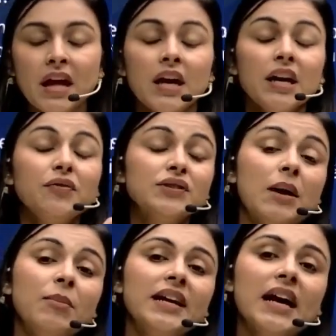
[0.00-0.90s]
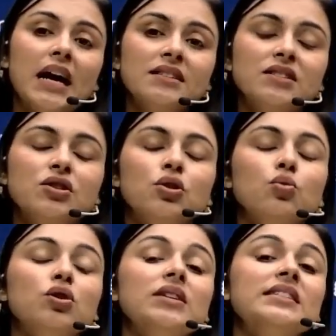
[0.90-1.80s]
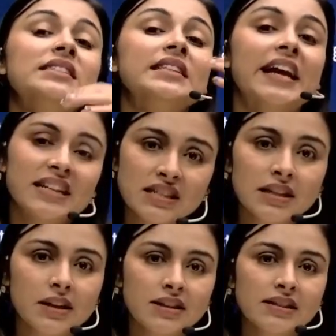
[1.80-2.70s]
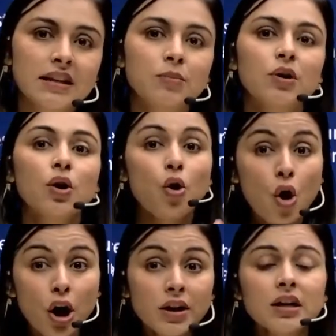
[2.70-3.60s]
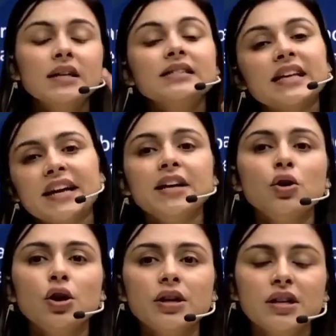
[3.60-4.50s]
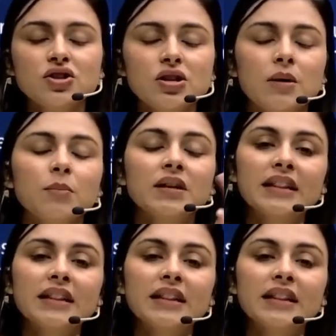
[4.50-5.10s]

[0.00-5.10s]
If somebody asks you the next nearest neighbor or second coordination number,